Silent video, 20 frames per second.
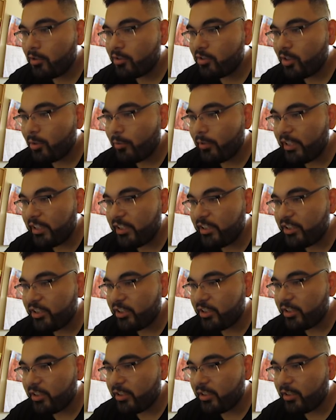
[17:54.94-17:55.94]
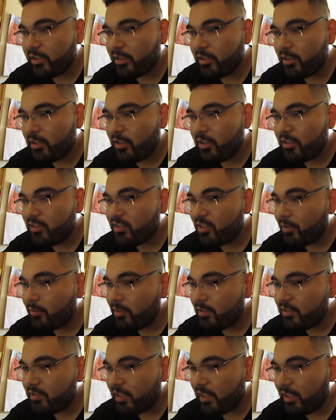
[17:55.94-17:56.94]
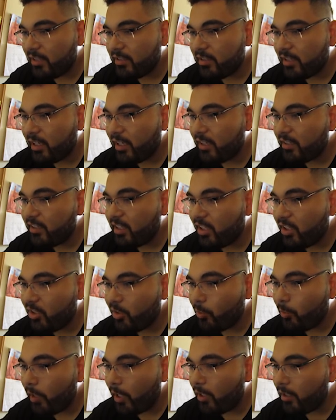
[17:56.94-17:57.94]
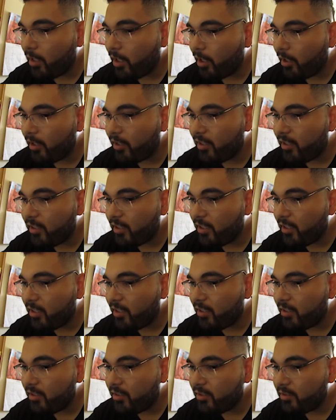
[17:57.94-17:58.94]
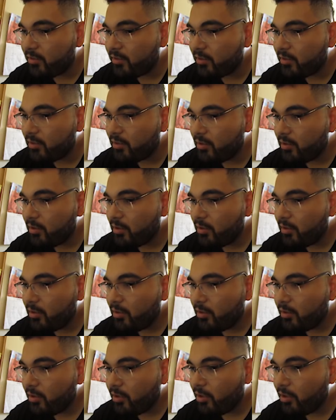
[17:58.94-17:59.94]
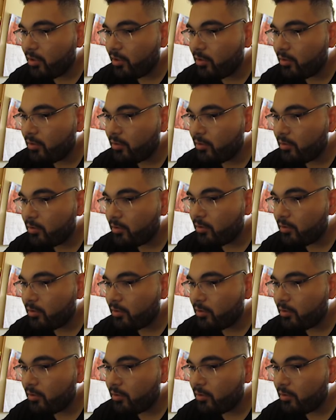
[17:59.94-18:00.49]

So easy. Some designs are gonna take you way longer than others, you know,